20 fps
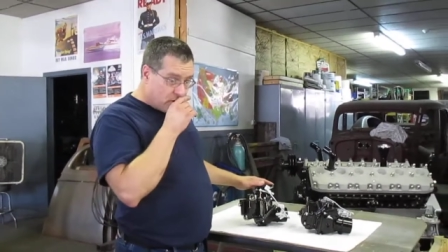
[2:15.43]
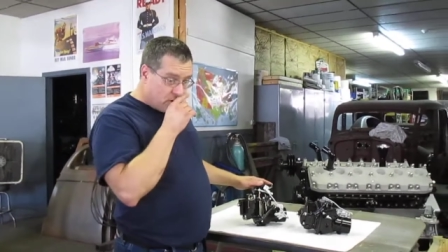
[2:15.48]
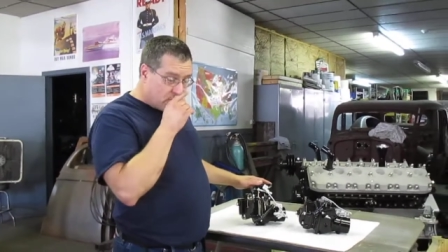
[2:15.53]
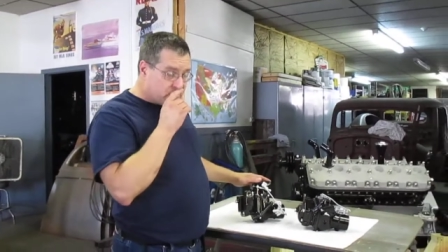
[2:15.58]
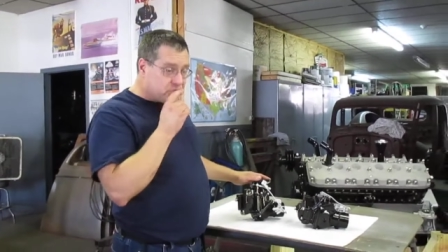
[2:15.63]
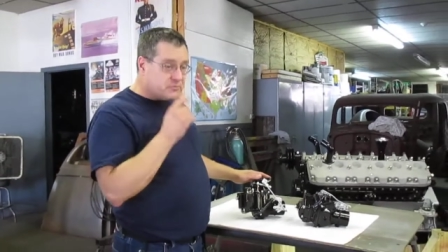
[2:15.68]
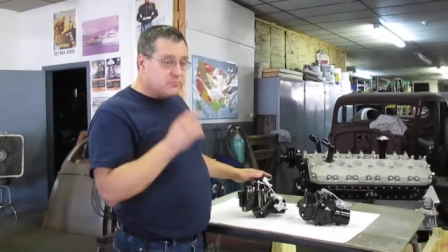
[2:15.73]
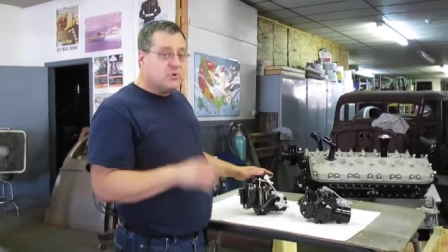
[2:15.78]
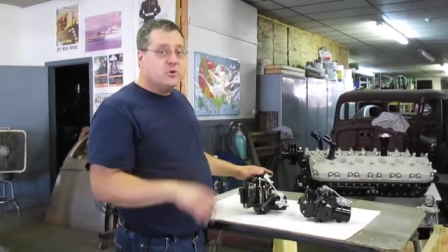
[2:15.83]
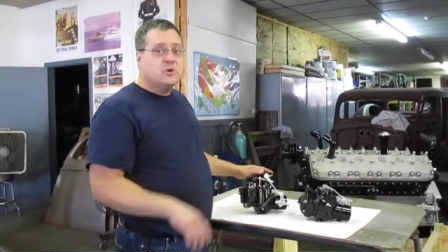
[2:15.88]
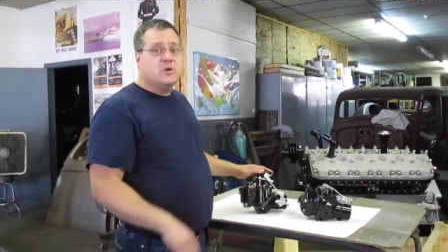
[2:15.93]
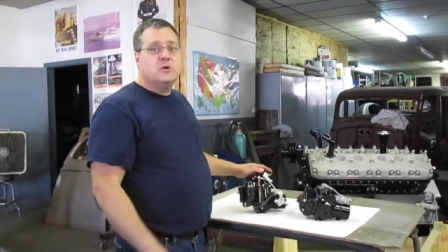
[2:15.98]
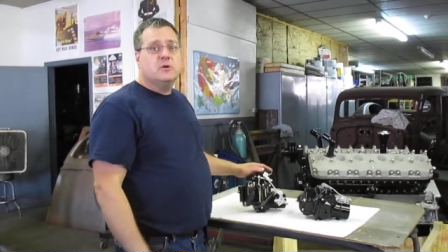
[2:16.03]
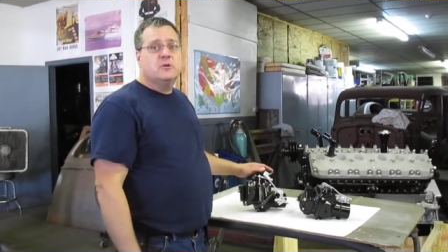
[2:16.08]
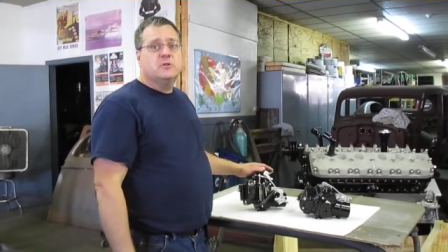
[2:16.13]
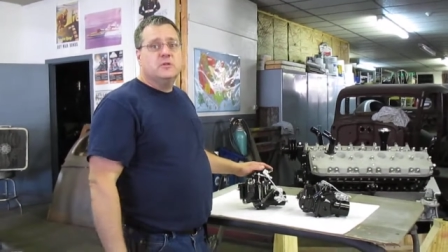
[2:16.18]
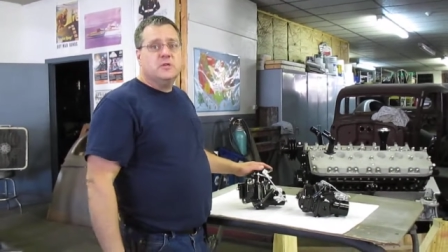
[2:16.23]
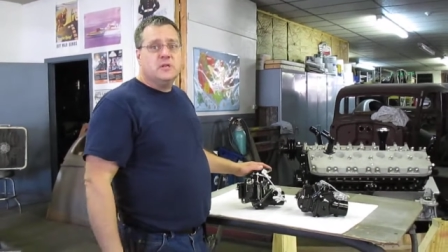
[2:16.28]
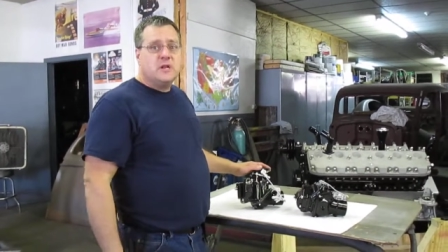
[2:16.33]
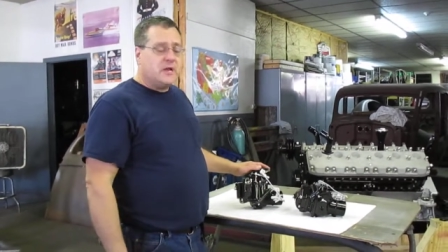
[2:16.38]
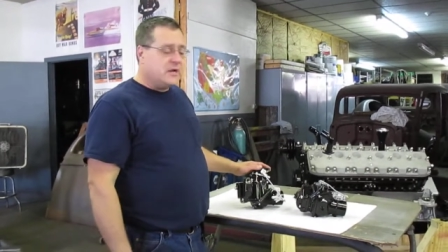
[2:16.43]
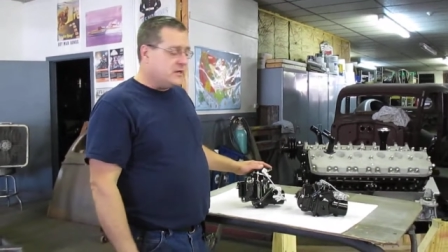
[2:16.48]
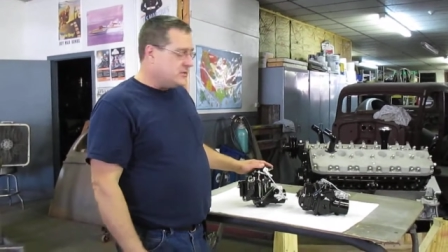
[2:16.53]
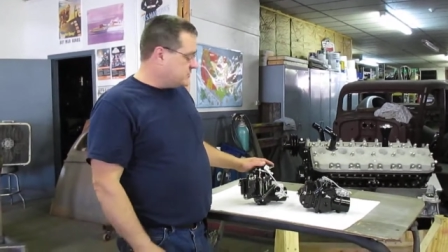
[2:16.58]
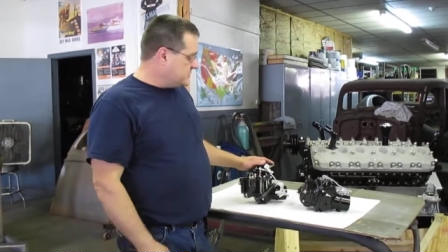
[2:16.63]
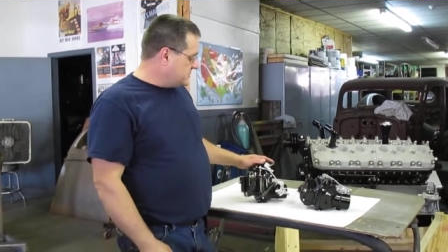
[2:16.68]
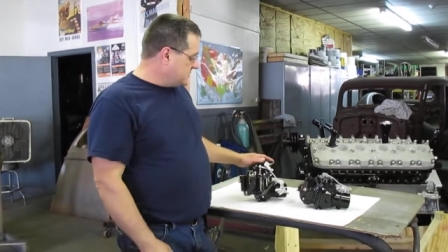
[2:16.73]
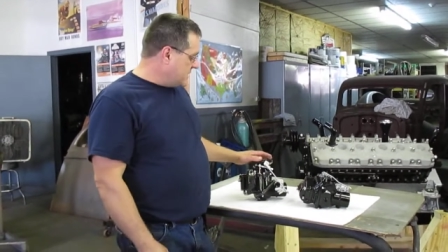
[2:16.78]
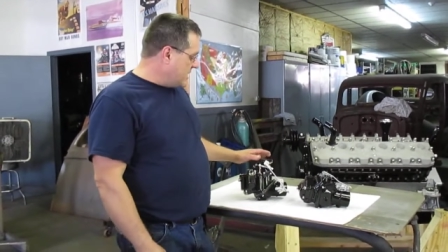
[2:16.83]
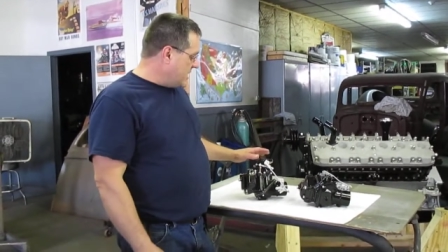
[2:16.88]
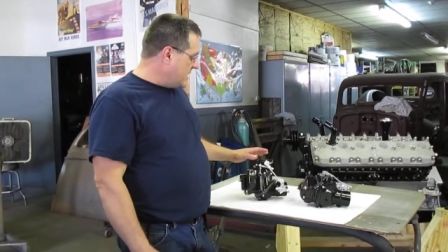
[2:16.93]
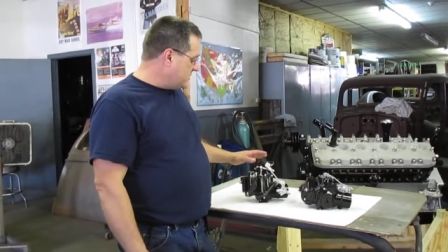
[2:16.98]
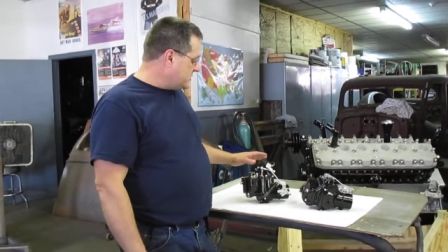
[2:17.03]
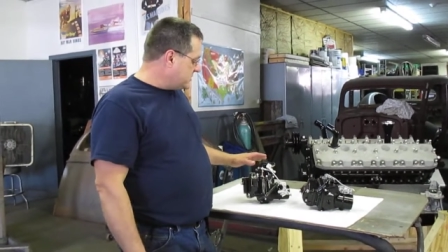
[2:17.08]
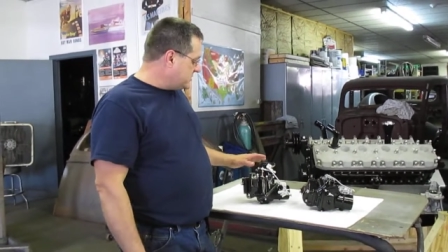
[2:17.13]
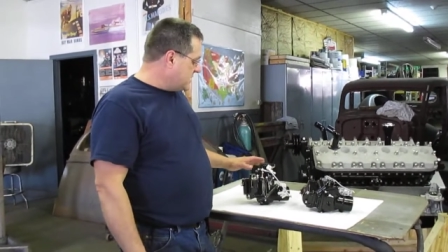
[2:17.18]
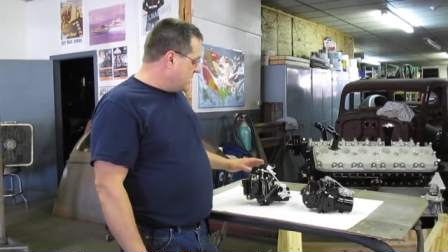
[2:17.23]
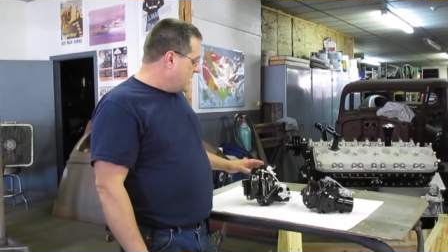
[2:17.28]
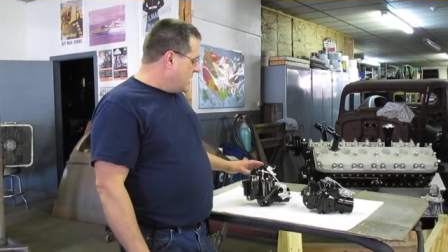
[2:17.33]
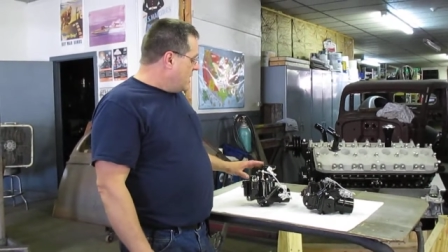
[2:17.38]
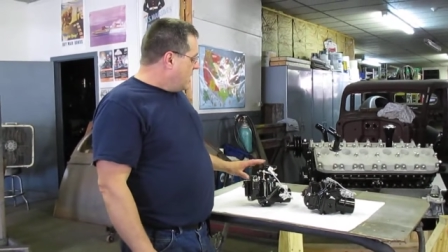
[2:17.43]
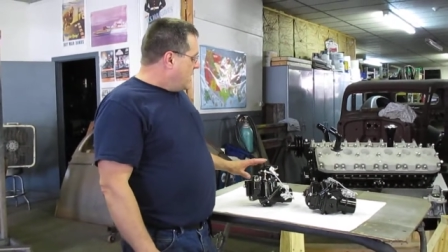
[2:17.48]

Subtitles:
customer here in the United States,